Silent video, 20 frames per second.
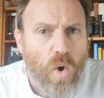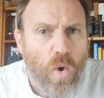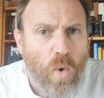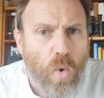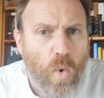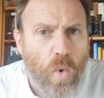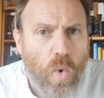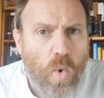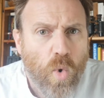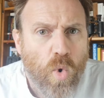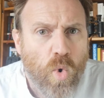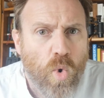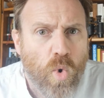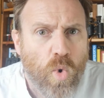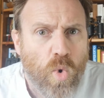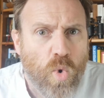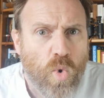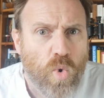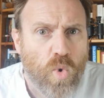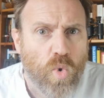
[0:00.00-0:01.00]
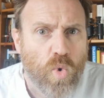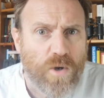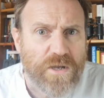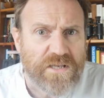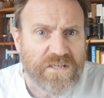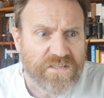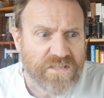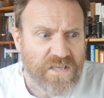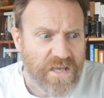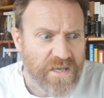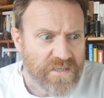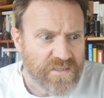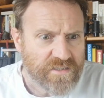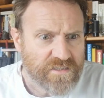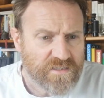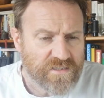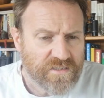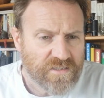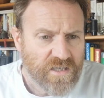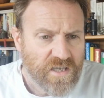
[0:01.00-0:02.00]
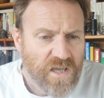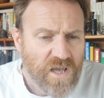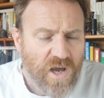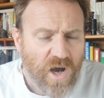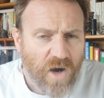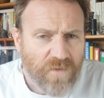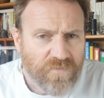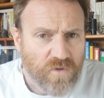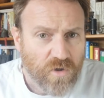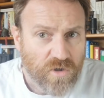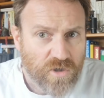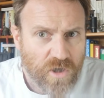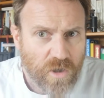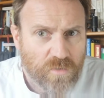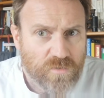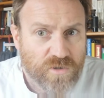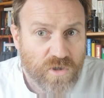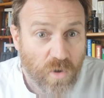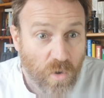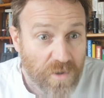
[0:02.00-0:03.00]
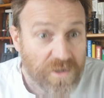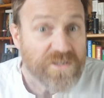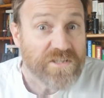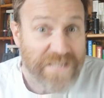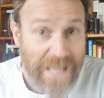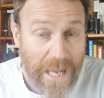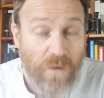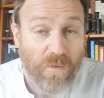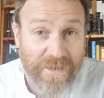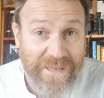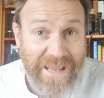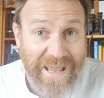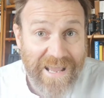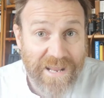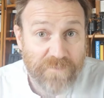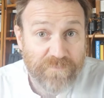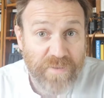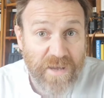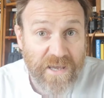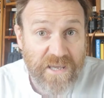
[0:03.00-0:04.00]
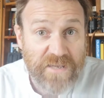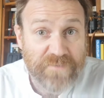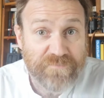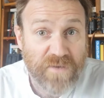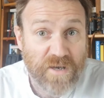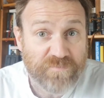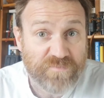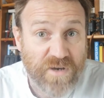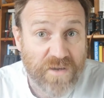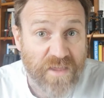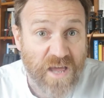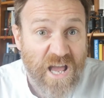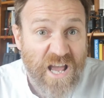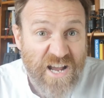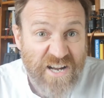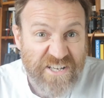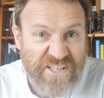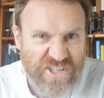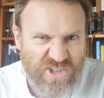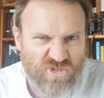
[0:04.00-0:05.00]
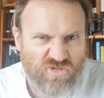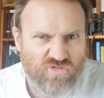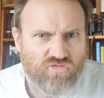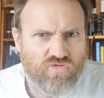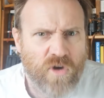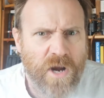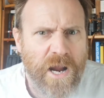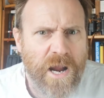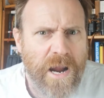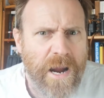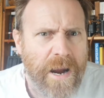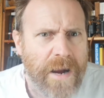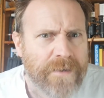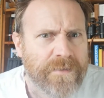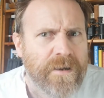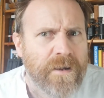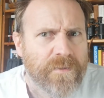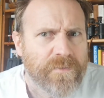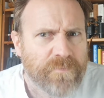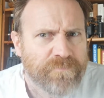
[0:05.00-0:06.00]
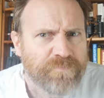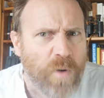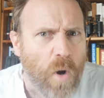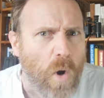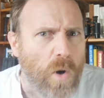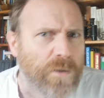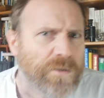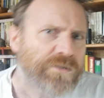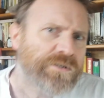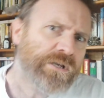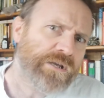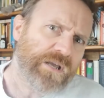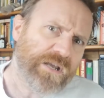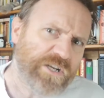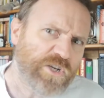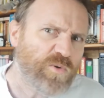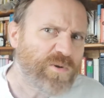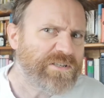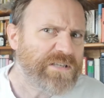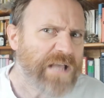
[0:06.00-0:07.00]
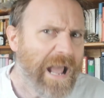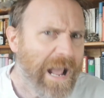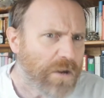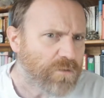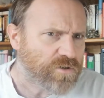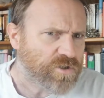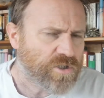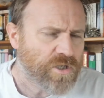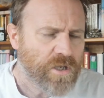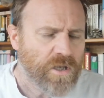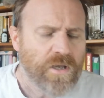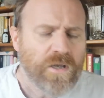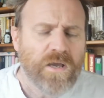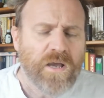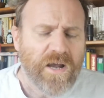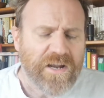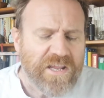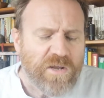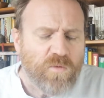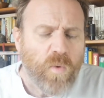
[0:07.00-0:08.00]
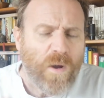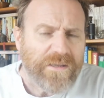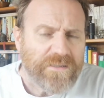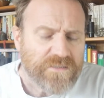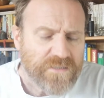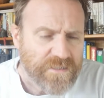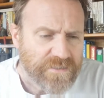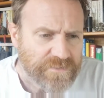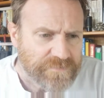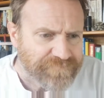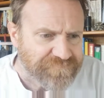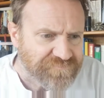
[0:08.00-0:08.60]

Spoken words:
"Ooh," he says, I've got gold coins now. I can pay my brother. And he dragged the box into his house and he waited.